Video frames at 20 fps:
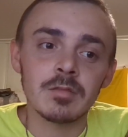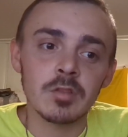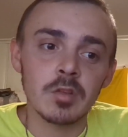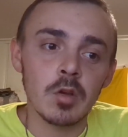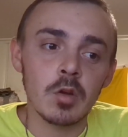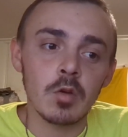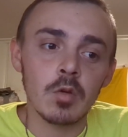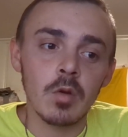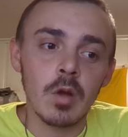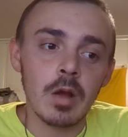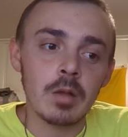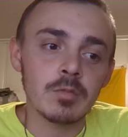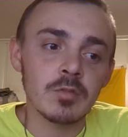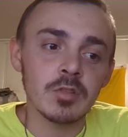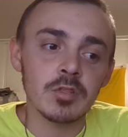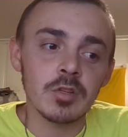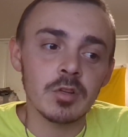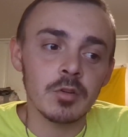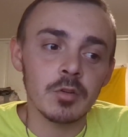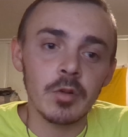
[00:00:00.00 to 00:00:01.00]
so I'm
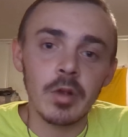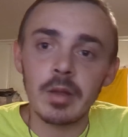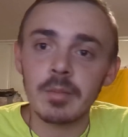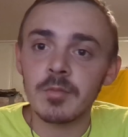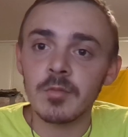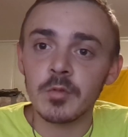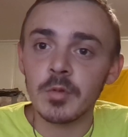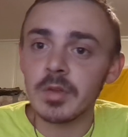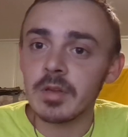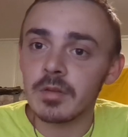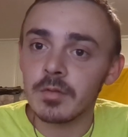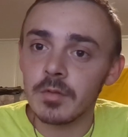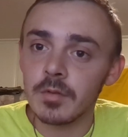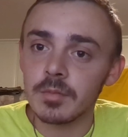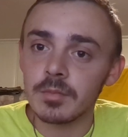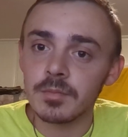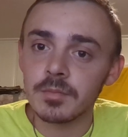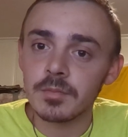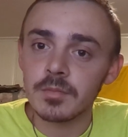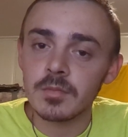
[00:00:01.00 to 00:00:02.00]
just going to grab 3 of them.